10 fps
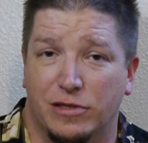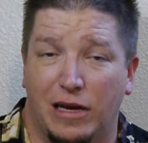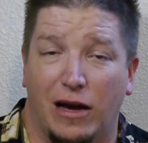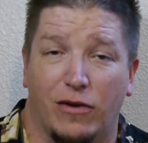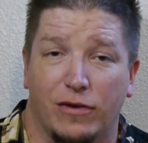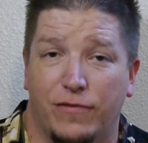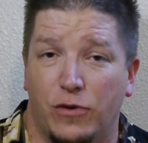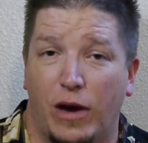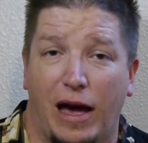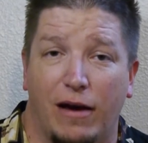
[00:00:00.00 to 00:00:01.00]
Now, if
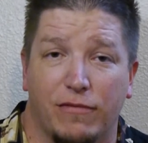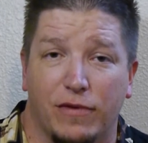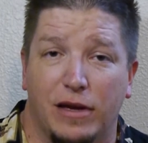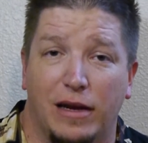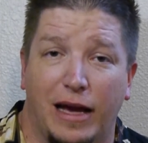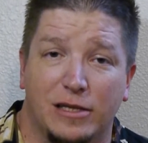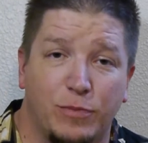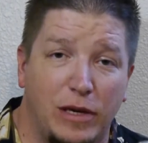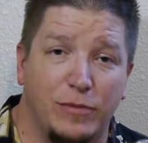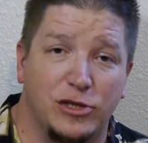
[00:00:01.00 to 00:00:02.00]
you have an
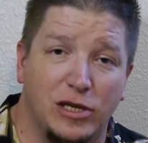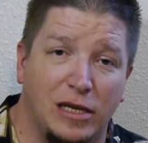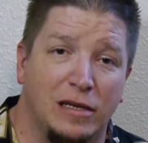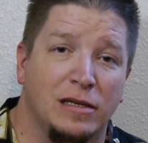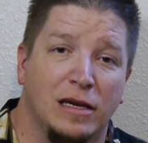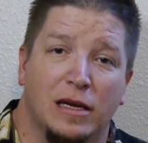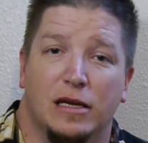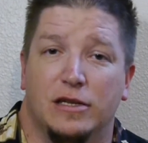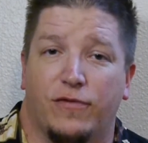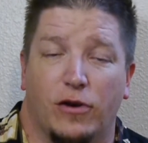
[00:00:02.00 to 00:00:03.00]
XP machine,
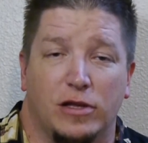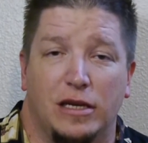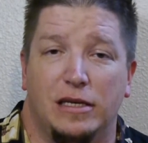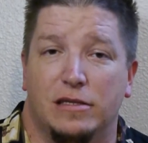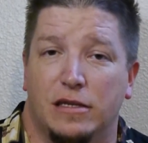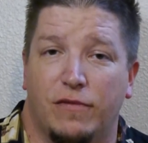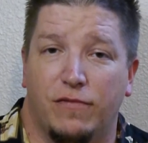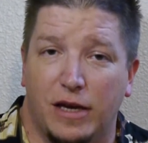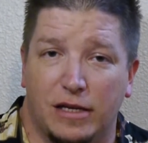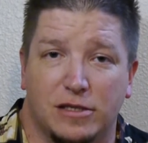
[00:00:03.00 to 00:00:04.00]
it's fairly easy to
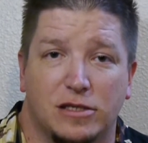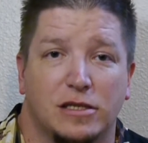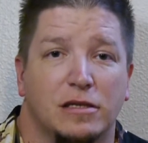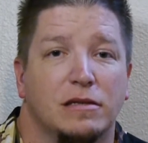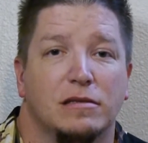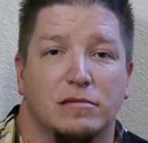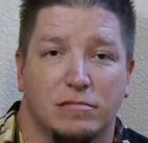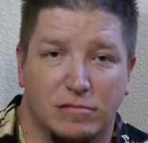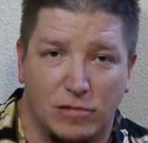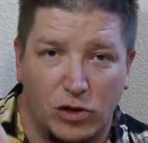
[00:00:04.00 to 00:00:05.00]
fix.
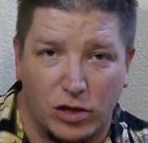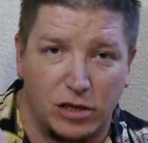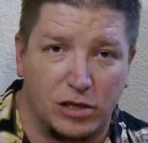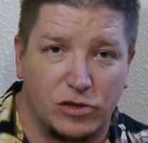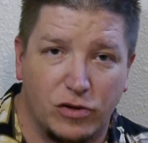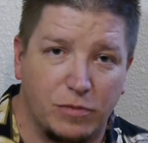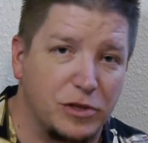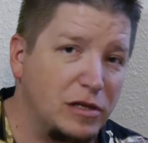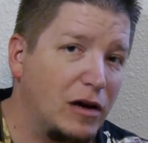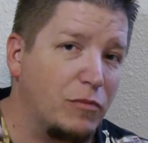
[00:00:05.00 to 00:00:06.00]
Look in the
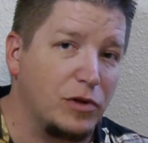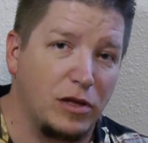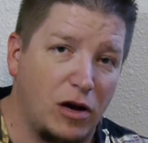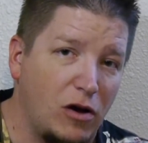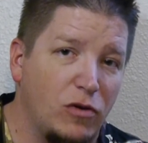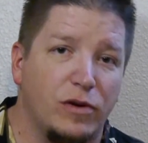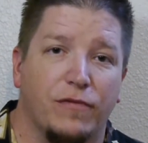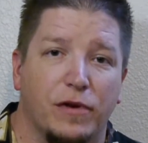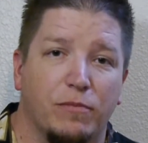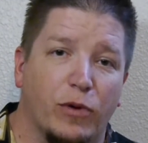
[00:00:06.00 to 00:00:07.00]
description down below.
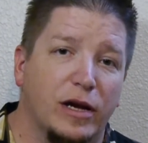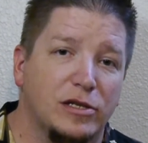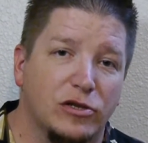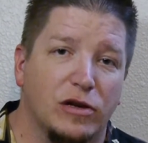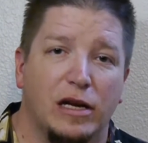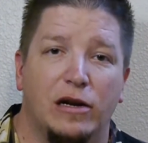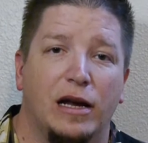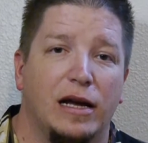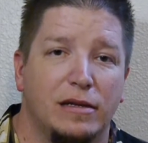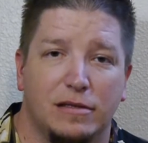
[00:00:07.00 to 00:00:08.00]
If it breaks your
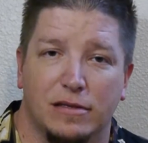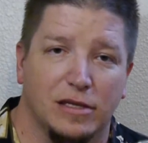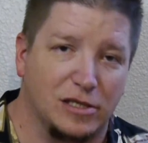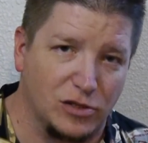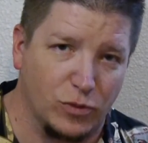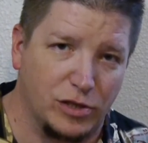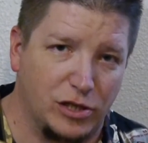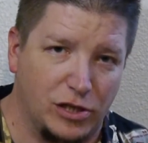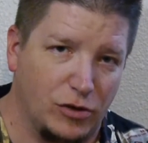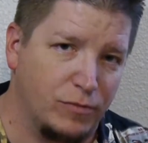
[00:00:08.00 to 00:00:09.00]
internet, this is what
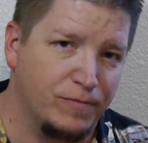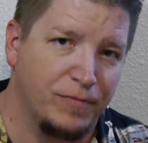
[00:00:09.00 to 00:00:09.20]
you do.